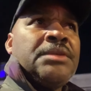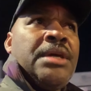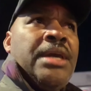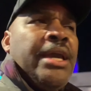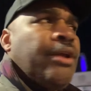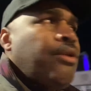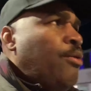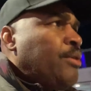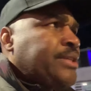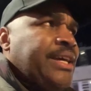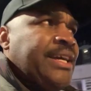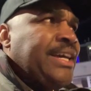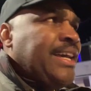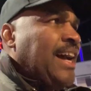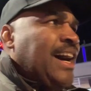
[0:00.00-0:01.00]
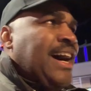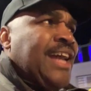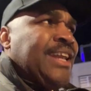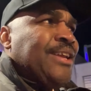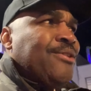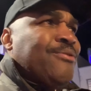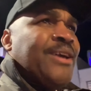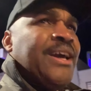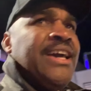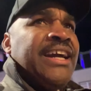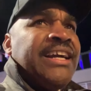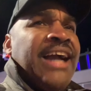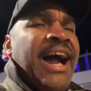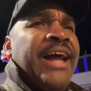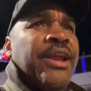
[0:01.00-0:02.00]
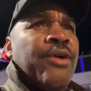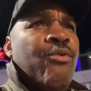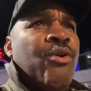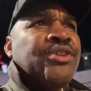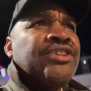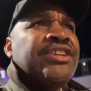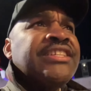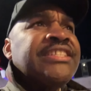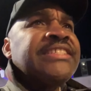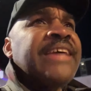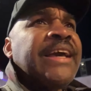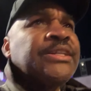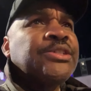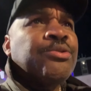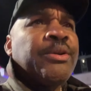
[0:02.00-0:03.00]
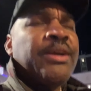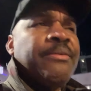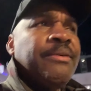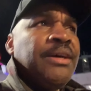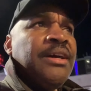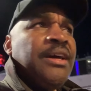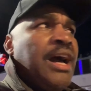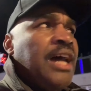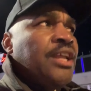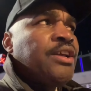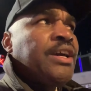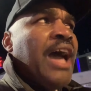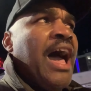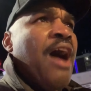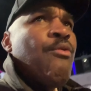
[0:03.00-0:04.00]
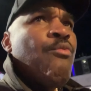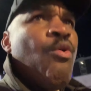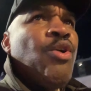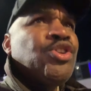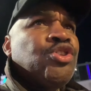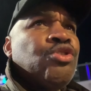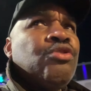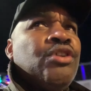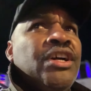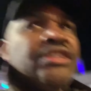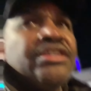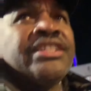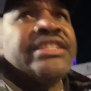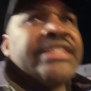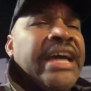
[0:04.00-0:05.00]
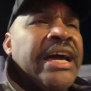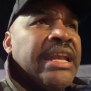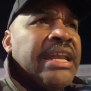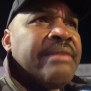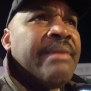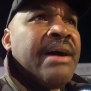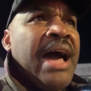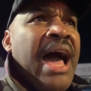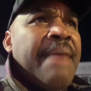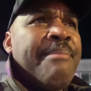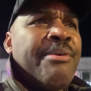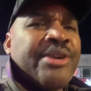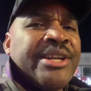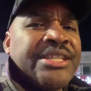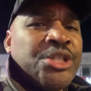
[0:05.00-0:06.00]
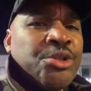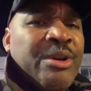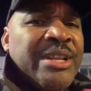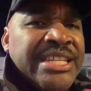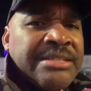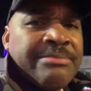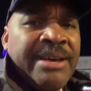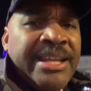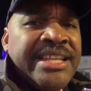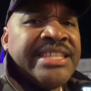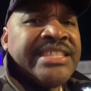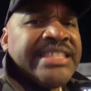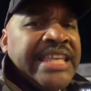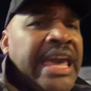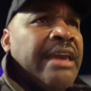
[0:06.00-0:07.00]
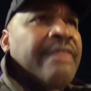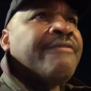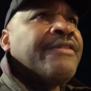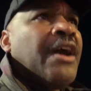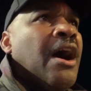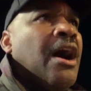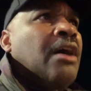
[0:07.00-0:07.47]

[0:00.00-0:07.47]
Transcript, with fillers: Hey, glory to God. Hallelujah. God don't want you to sex with them. Hallelujah. God wants you to tell them about the sweet smelling Savior.